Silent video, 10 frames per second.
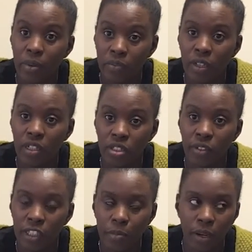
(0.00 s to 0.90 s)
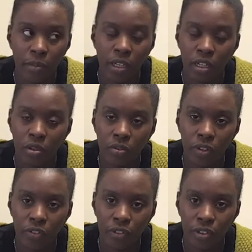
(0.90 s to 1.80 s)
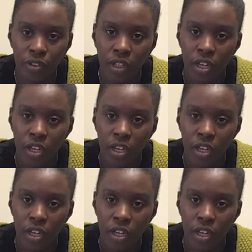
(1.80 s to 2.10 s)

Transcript: really do experiment a lot with our food,